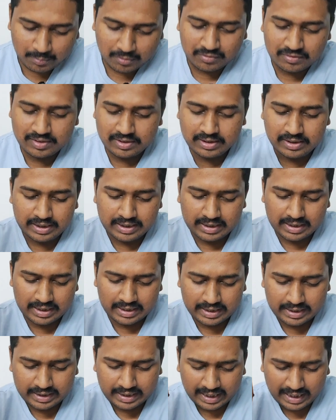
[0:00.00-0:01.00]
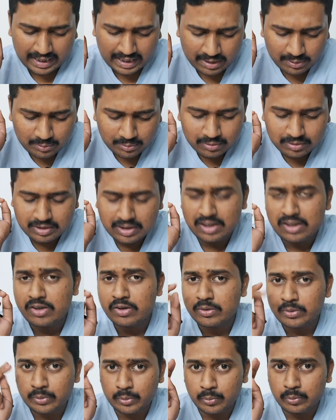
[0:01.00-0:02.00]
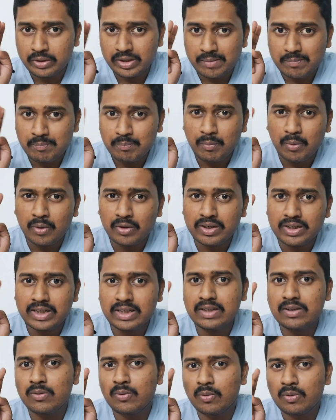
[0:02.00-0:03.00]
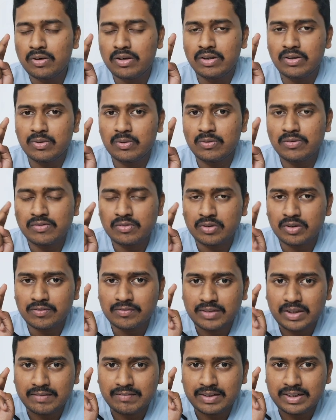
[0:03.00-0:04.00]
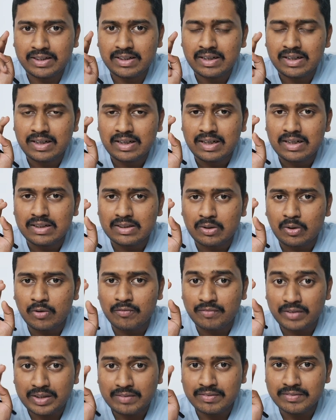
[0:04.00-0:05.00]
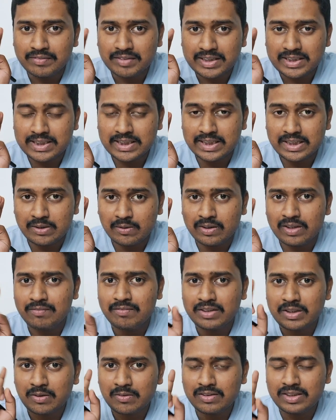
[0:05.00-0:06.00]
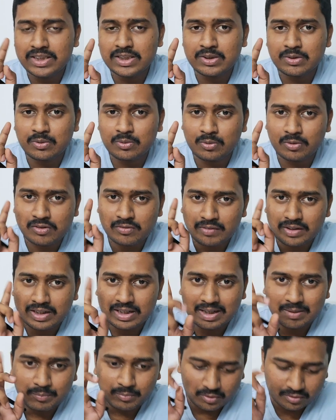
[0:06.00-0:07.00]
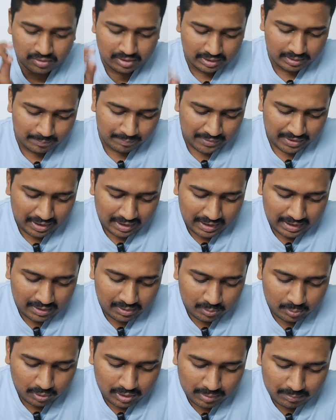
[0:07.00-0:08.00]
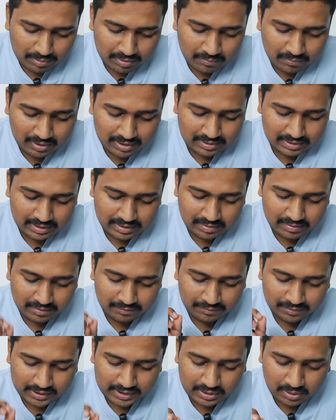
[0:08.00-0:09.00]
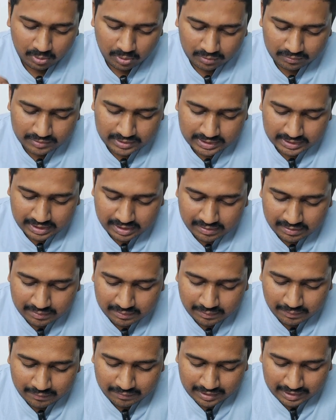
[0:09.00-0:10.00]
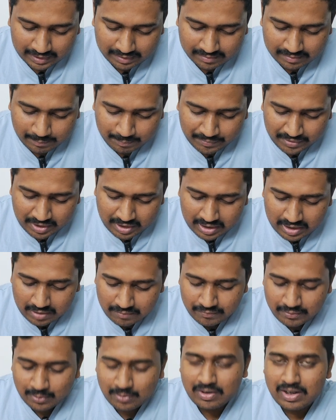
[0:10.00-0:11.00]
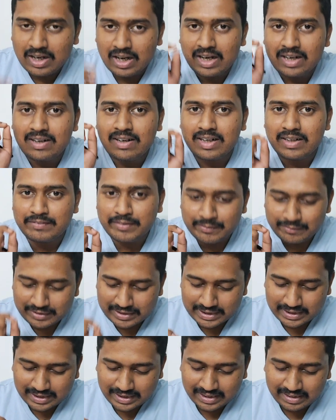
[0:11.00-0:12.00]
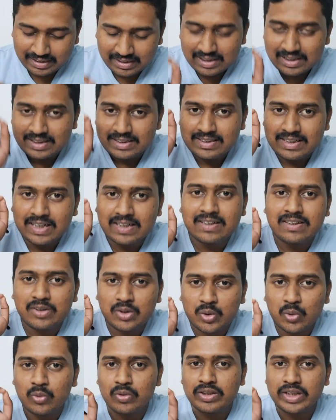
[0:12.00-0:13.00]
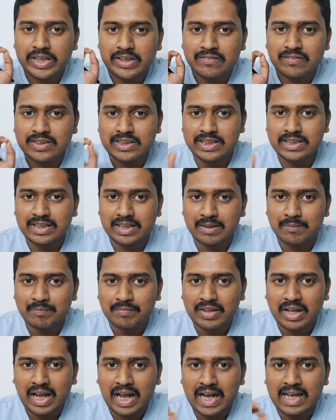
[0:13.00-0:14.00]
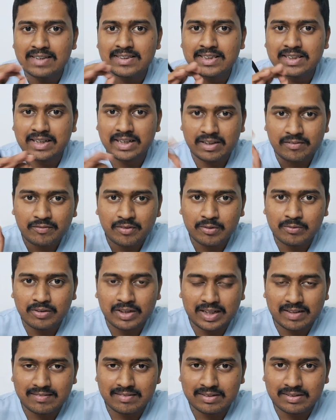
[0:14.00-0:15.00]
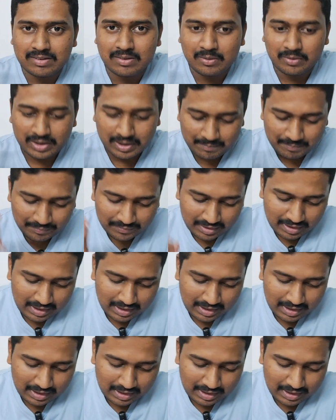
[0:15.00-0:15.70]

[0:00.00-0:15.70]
proceeding ahead, I have to tell you two important golden rules of giving of reviewing GT. Okay, without these two rules, we can't proceed. And rule number one, that is the first law of GT review, is if you can't review GT, then don't give GT. As straightforward as it. Okay.